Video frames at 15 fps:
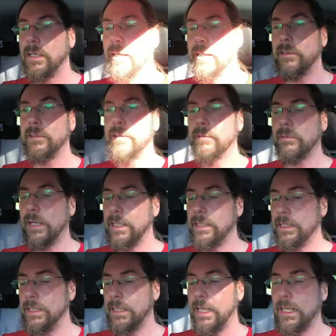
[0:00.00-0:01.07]
and on the right
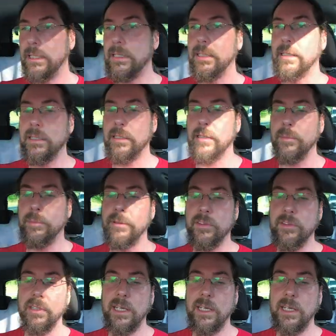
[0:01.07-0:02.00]
again a compass.